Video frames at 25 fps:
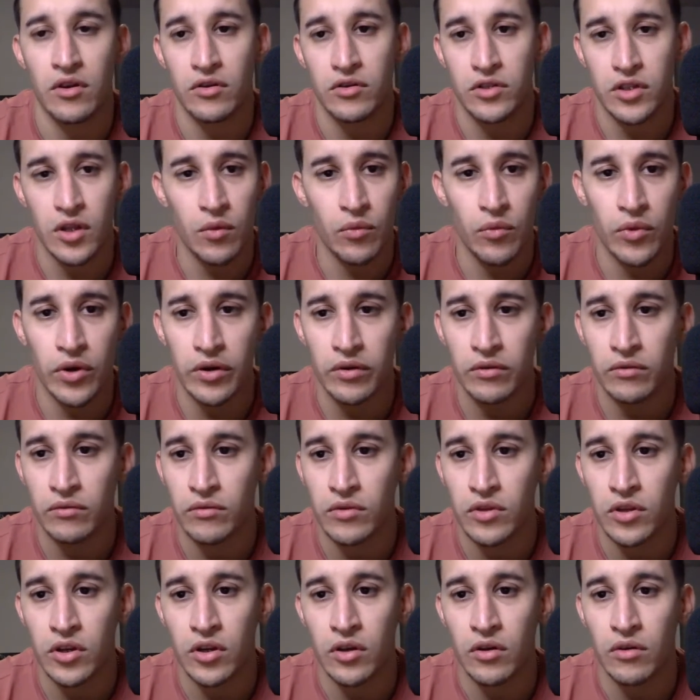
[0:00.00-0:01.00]
someone,
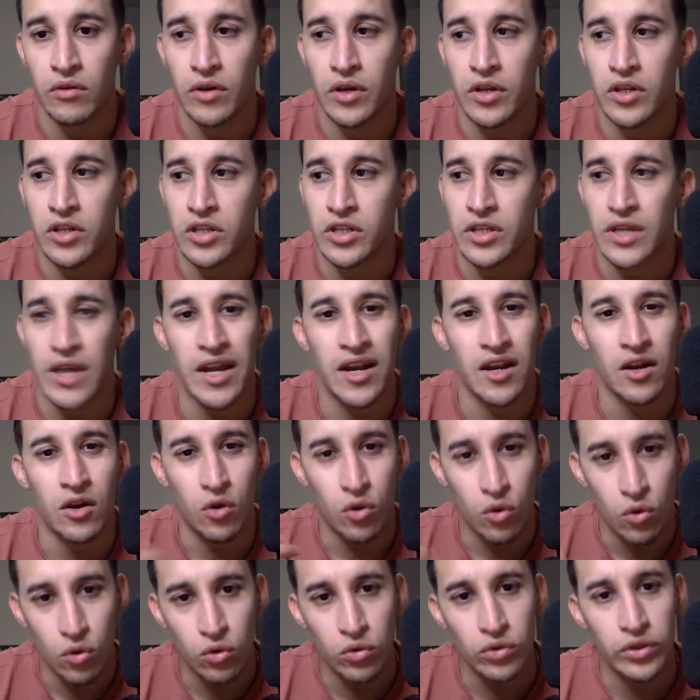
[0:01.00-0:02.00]
and just kind of
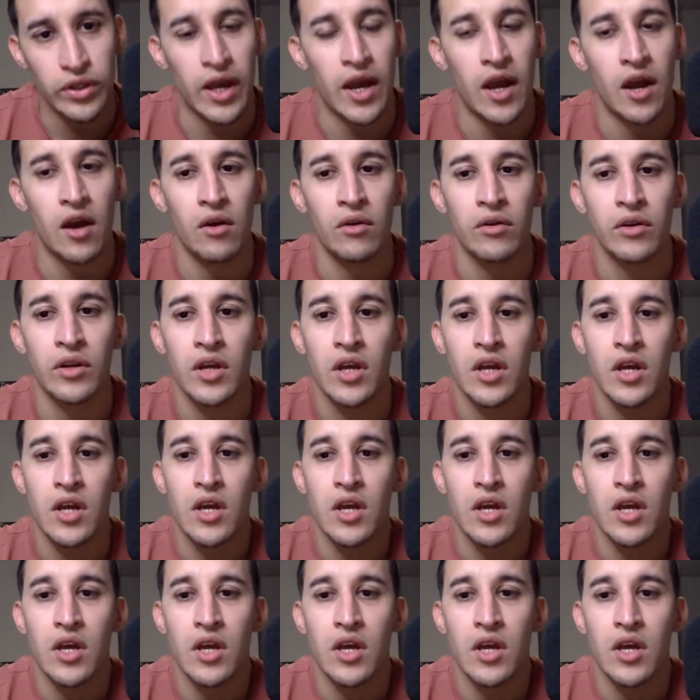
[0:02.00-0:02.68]
cool down,